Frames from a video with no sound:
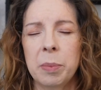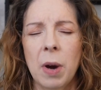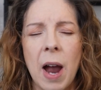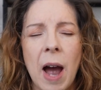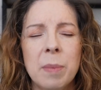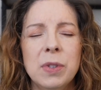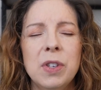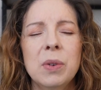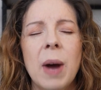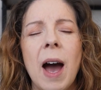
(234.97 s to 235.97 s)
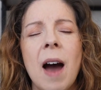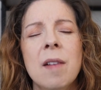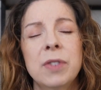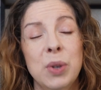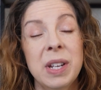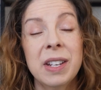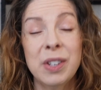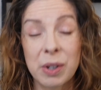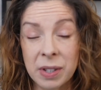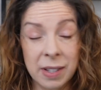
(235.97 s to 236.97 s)
Perhaps you have treated
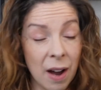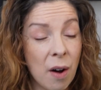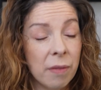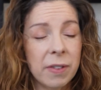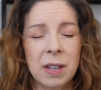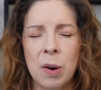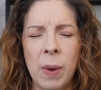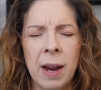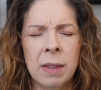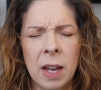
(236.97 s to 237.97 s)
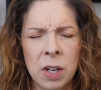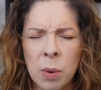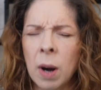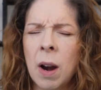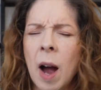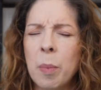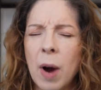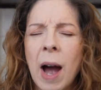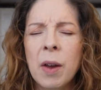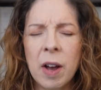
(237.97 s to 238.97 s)
yourself in a way that you are not
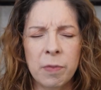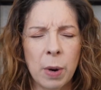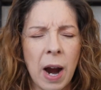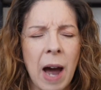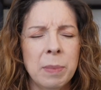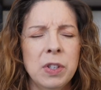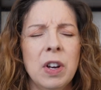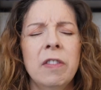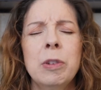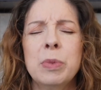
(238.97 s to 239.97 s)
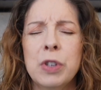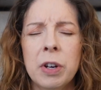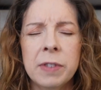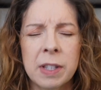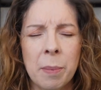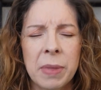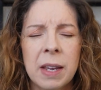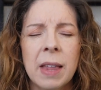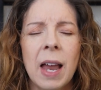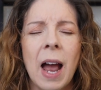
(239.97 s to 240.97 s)
proud of. Perhaps you have observed
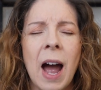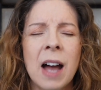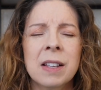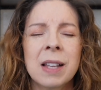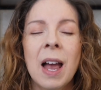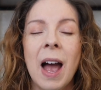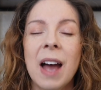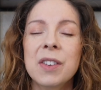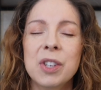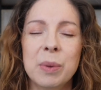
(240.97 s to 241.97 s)
something that has, as you